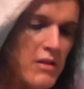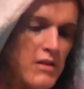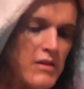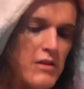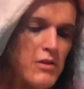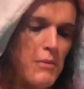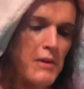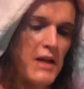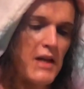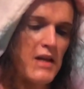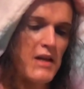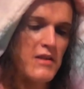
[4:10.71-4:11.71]
And the topic
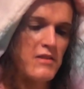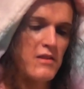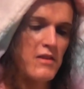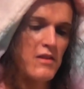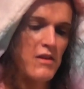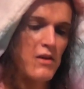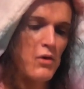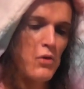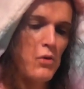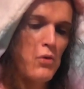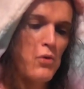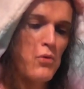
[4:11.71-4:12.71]
is...
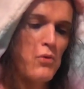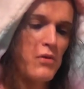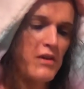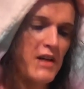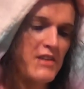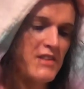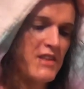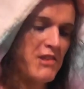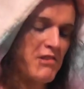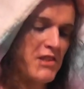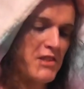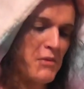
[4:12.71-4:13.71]
Ooh, that's an
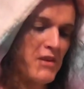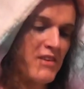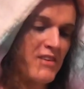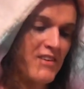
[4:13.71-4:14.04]
interesting one.